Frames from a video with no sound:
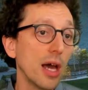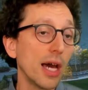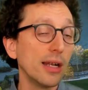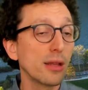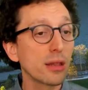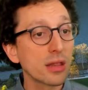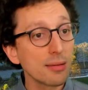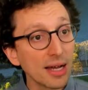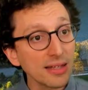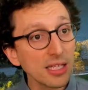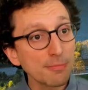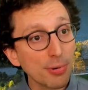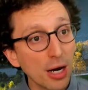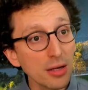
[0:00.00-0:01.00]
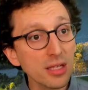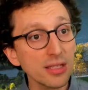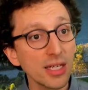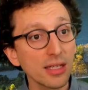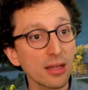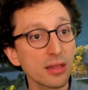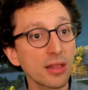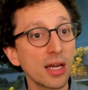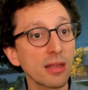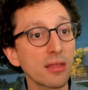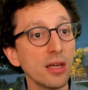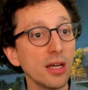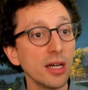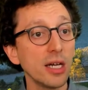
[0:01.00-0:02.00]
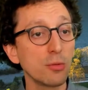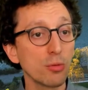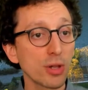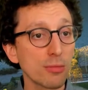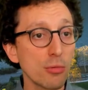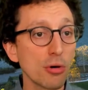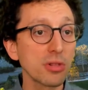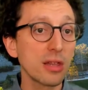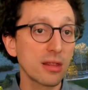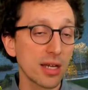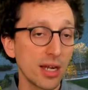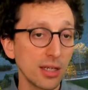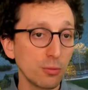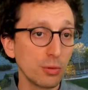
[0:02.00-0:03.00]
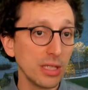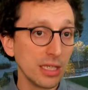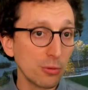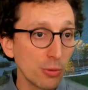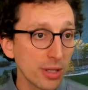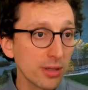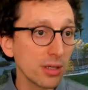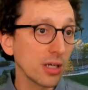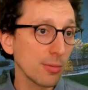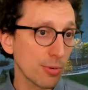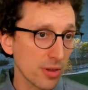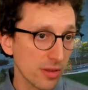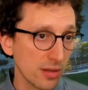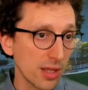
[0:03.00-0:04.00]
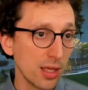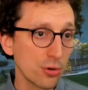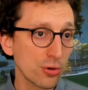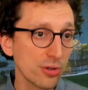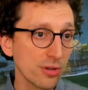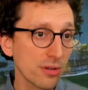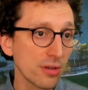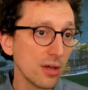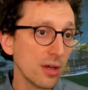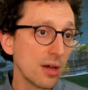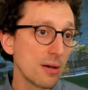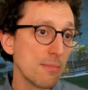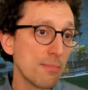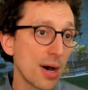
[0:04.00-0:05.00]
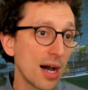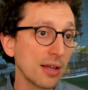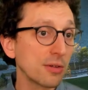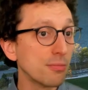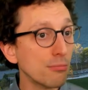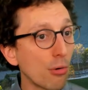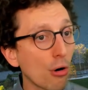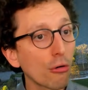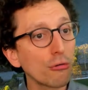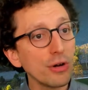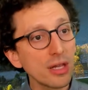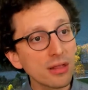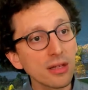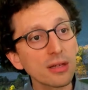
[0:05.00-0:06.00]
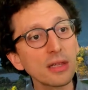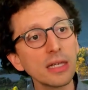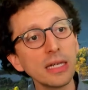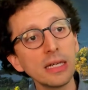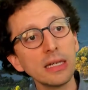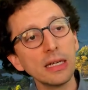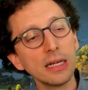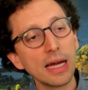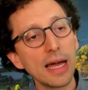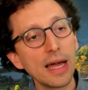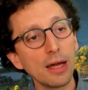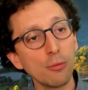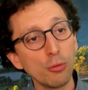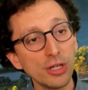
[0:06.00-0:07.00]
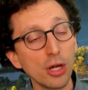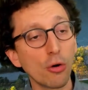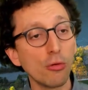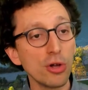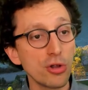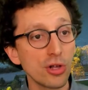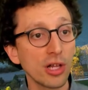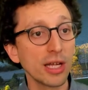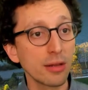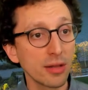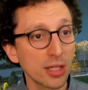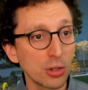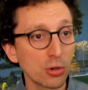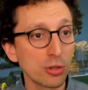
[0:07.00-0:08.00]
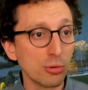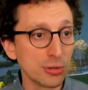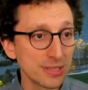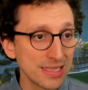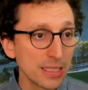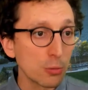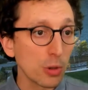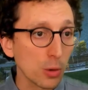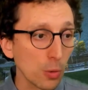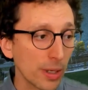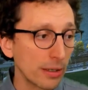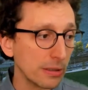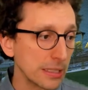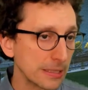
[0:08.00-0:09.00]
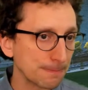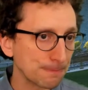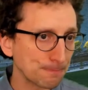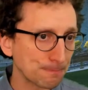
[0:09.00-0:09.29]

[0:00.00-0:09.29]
and as semantic parsing dataset, it was mostly studied with linguistic representations, but more recently with the original executable SQL queries.